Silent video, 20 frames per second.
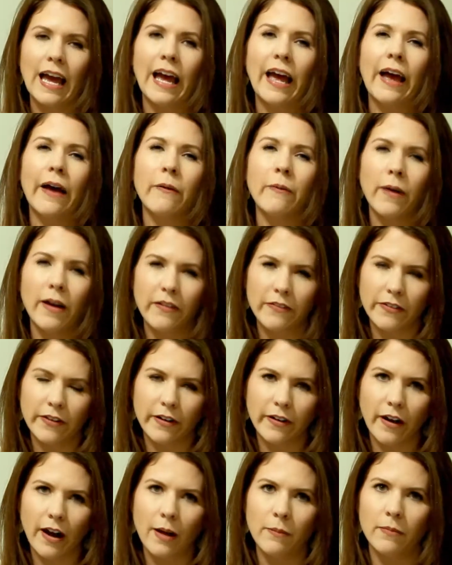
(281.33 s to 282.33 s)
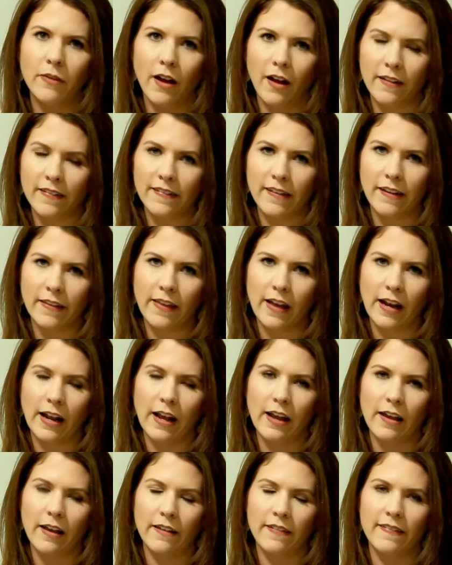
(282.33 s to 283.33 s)
However, I'm not seeing that
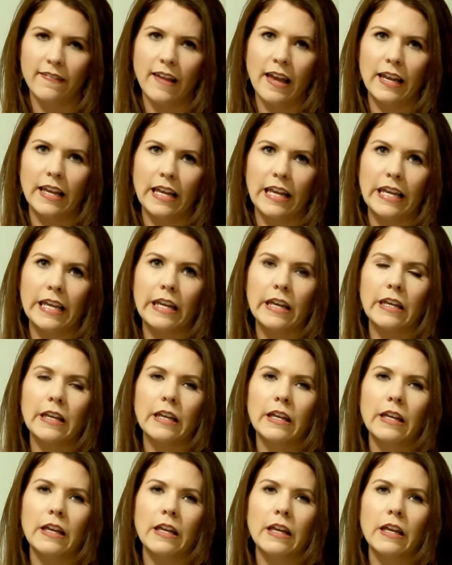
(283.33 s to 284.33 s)
has any heat